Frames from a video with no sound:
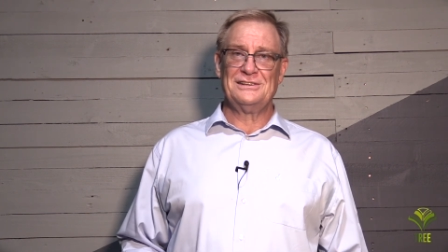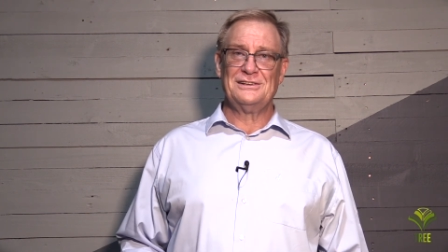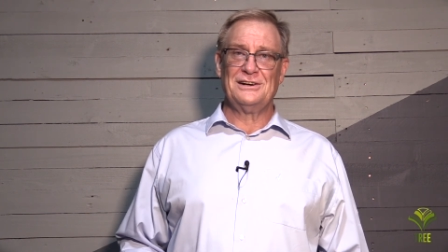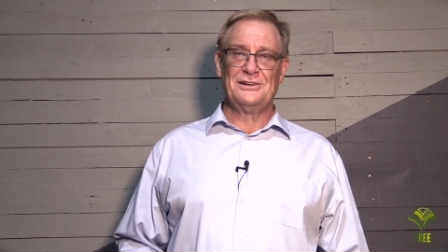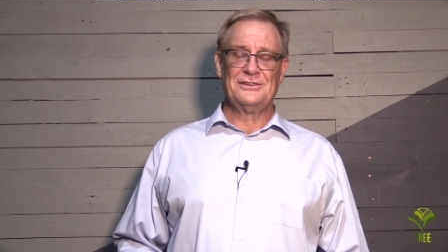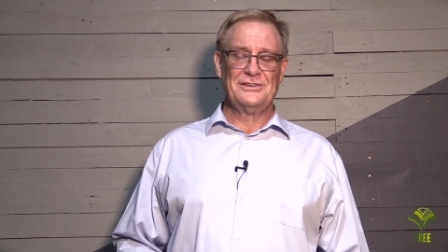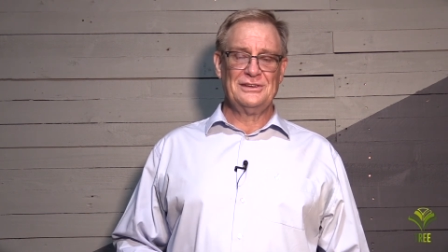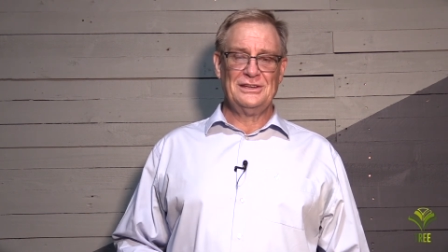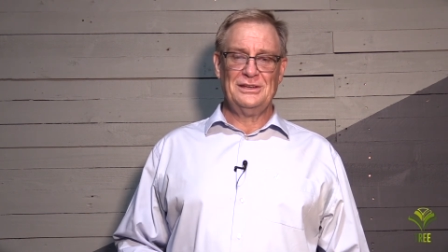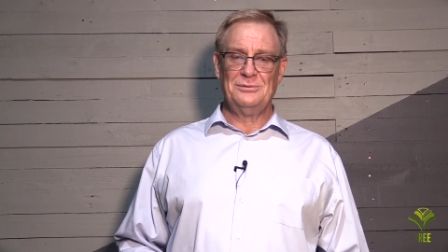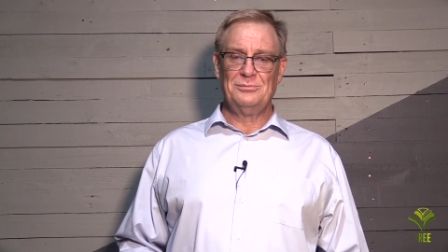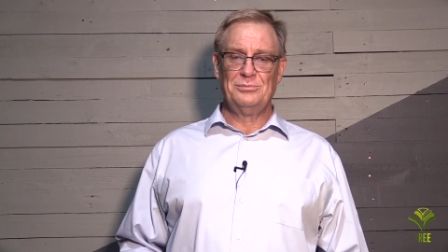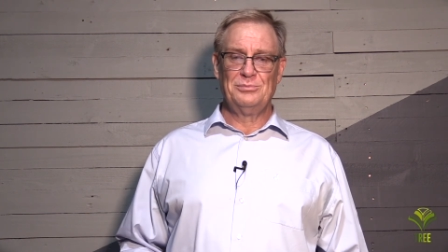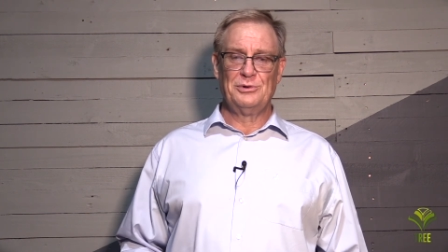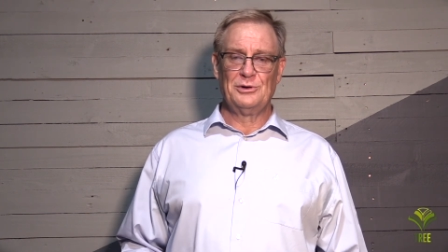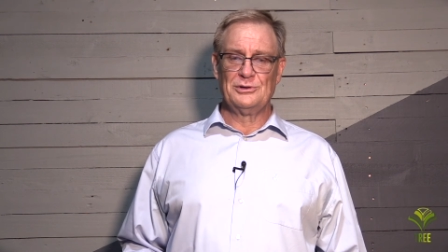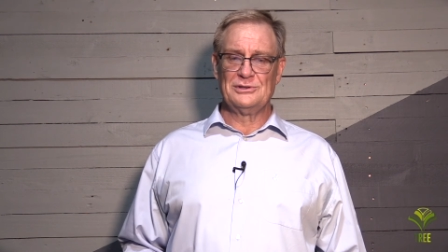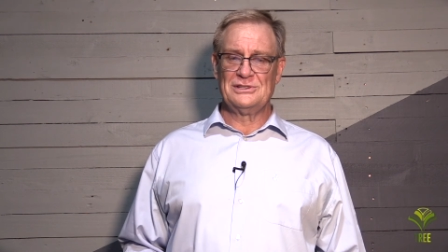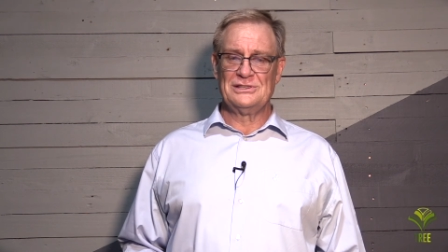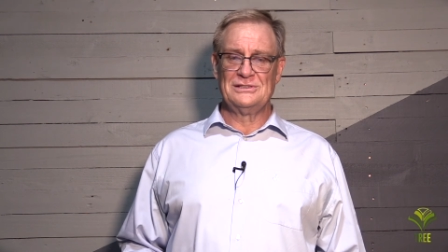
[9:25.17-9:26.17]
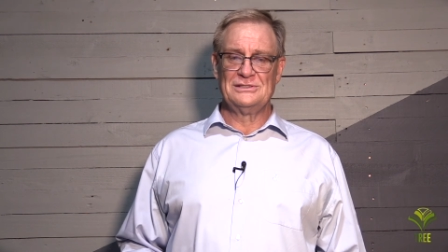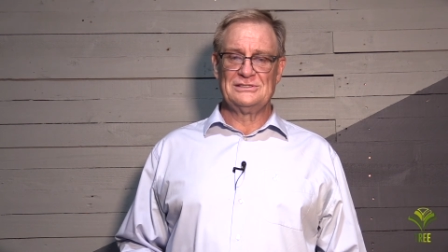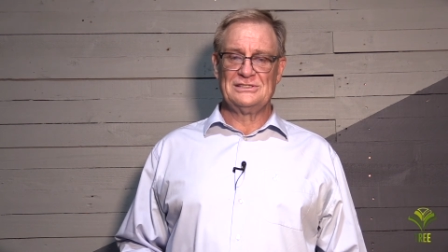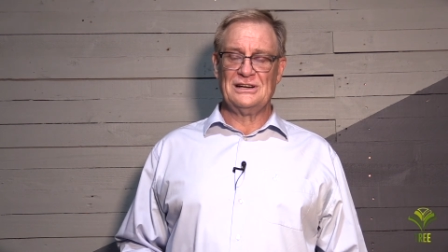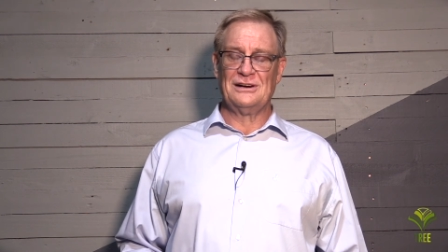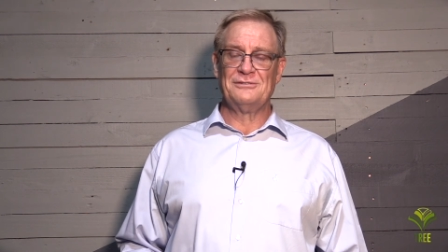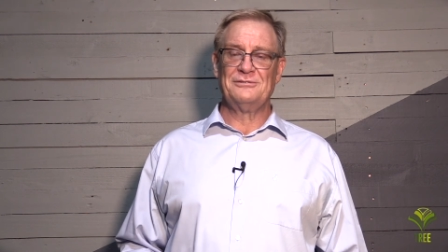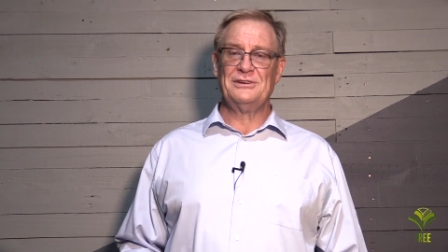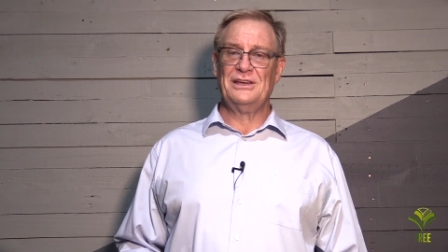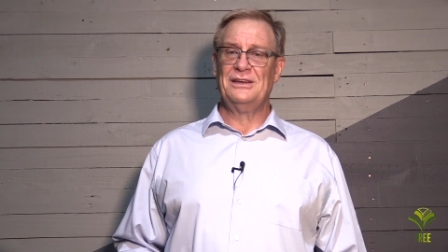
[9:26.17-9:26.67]
on the importance
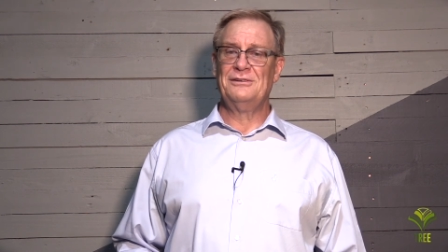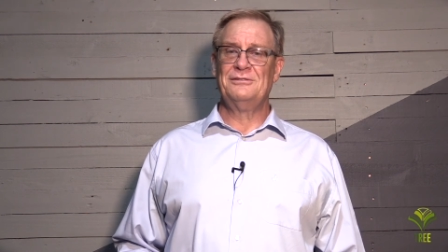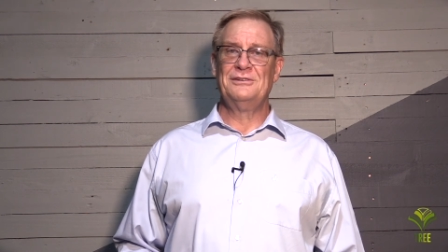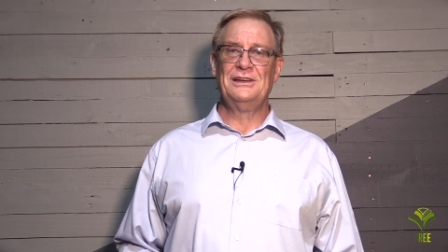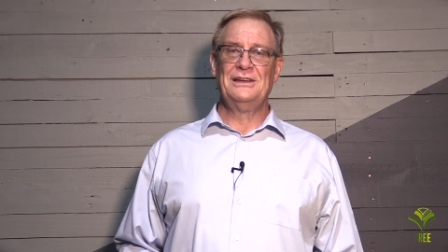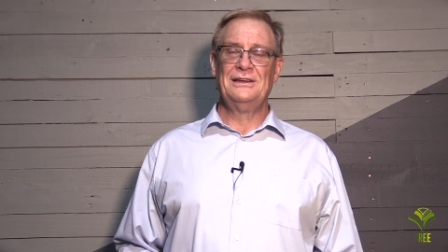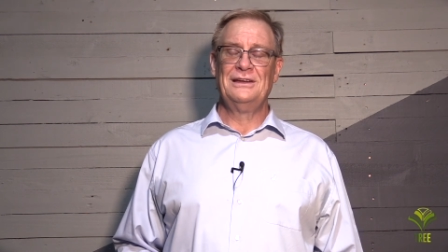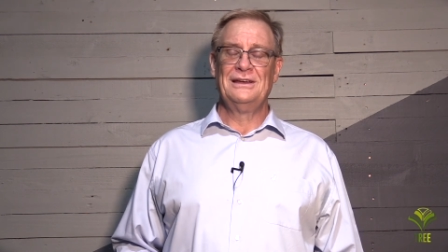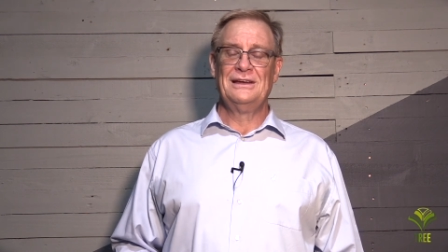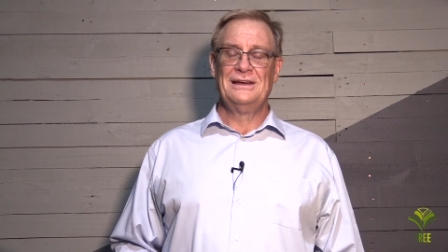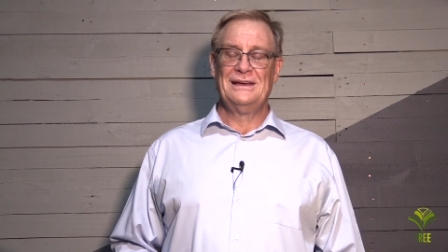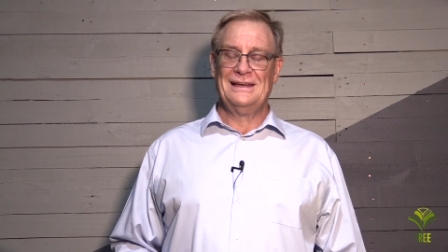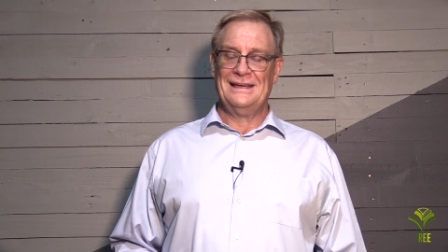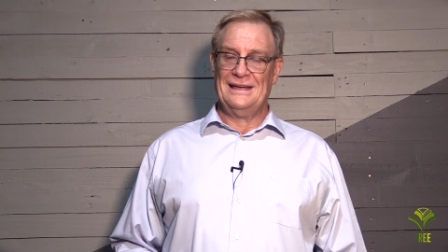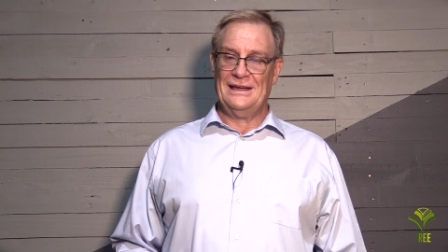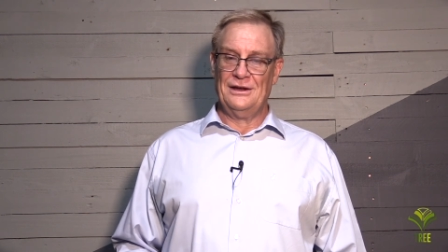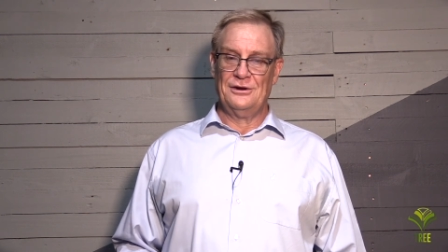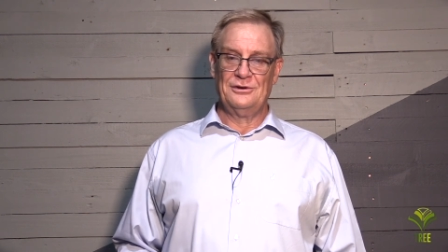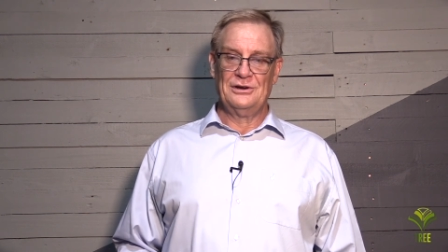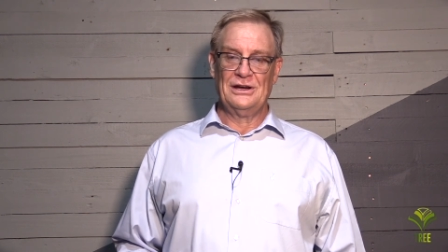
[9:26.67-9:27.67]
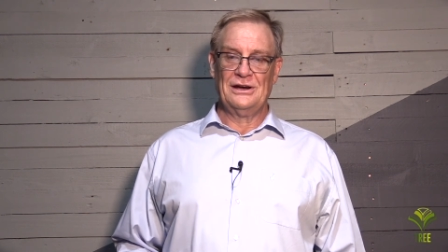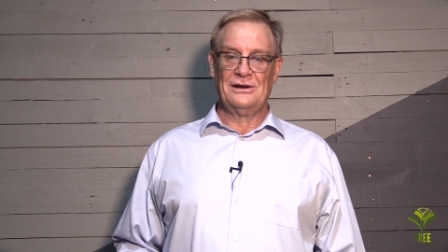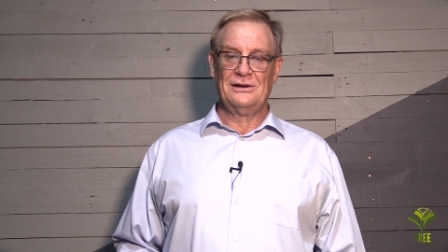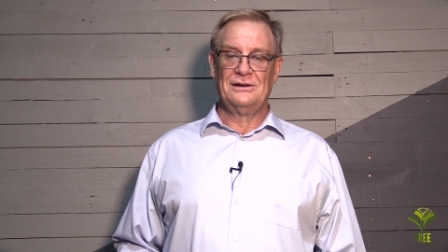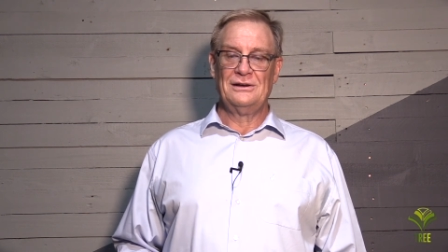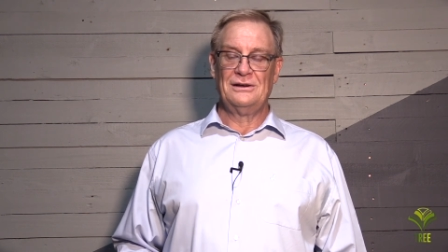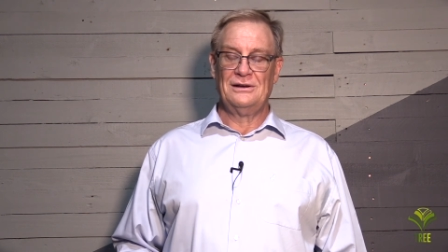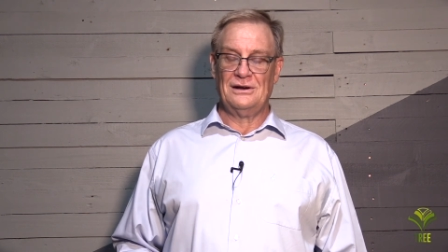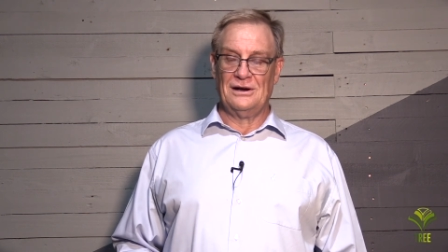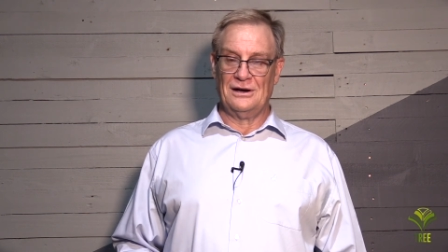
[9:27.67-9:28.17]
of every area
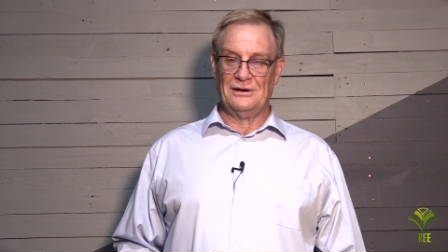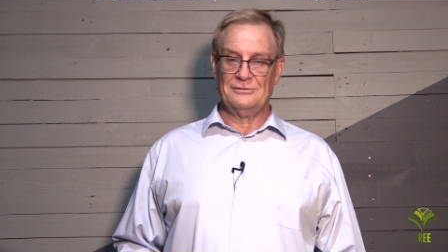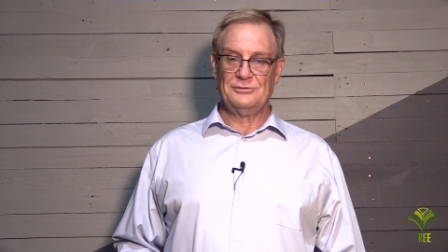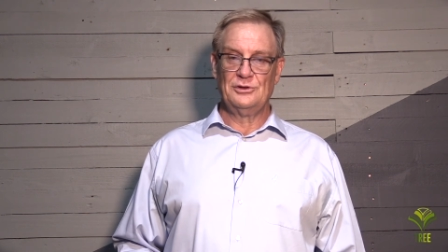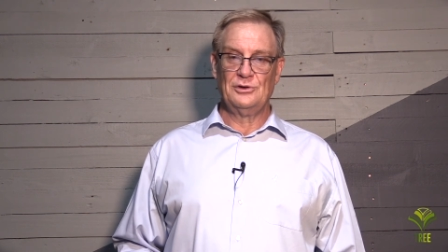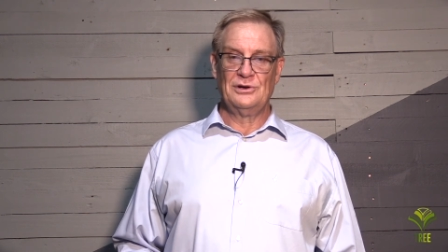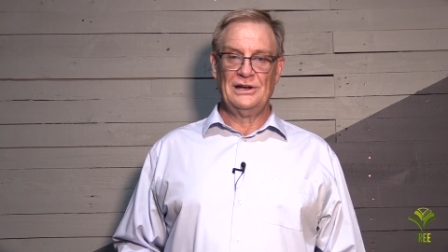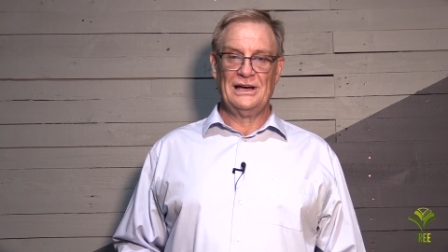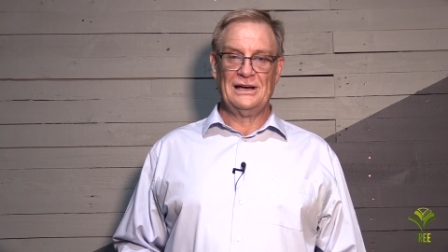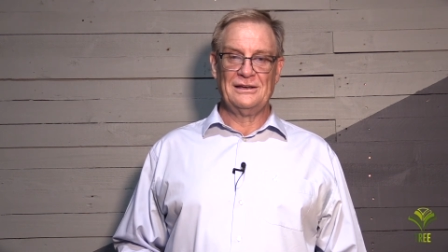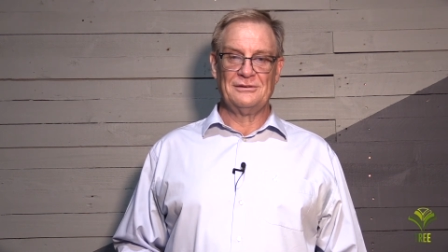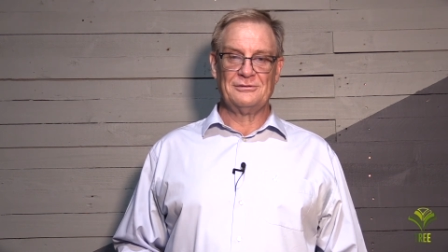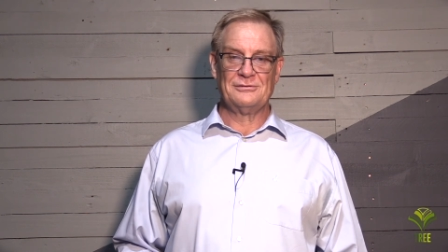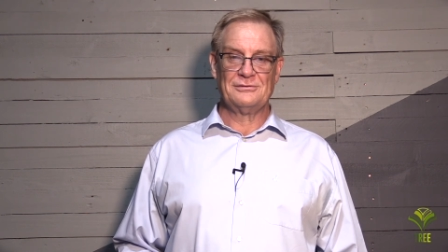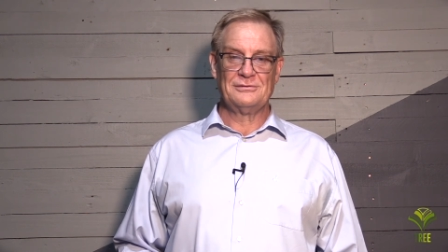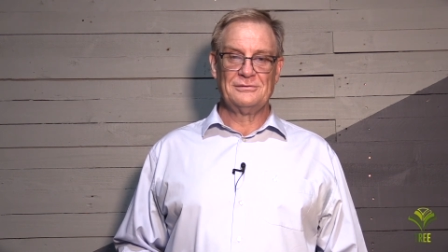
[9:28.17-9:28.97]
of your life.